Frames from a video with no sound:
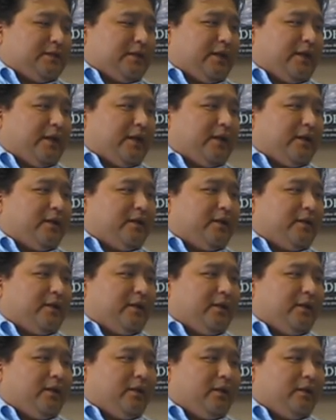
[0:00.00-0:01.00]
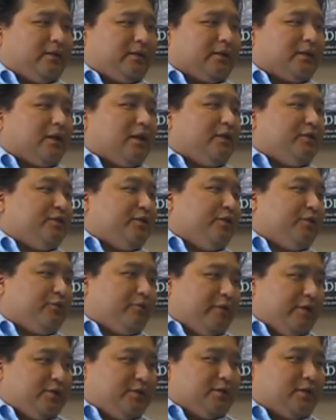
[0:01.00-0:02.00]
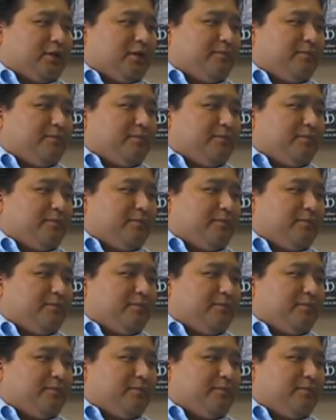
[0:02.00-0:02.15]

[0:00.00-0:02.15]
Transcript: an technology integration